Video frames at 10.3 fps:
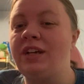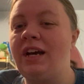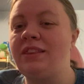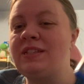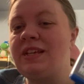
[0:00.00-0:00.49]

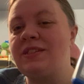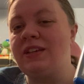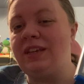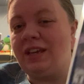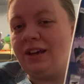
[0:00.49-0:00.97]
got this as a
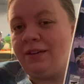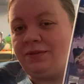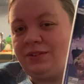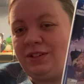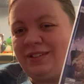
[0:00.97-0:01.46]

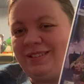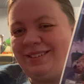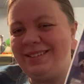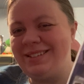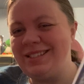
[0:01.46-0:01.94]
gift.
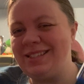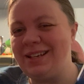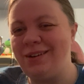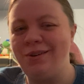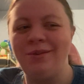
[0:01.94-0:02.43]

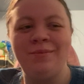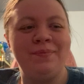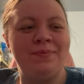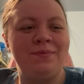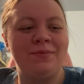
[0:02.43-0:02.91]
So,
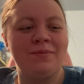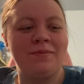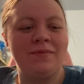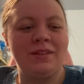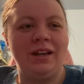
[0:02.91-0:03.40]

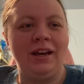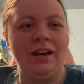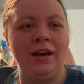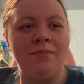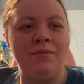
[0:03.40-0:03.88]

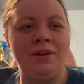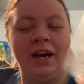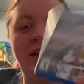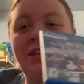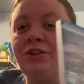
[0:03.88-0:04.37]

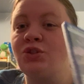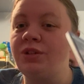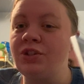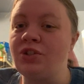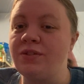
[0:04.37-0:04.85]
not in the
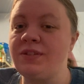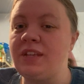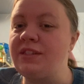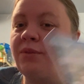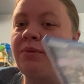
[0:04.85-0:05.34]
traditional
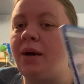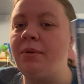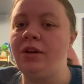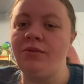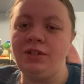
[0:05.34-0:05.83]
sense. I'll
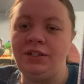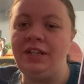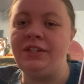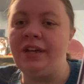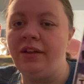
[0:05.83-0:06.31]
probably go into
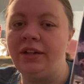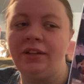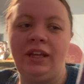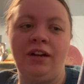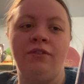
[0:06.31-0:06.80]
detail in a later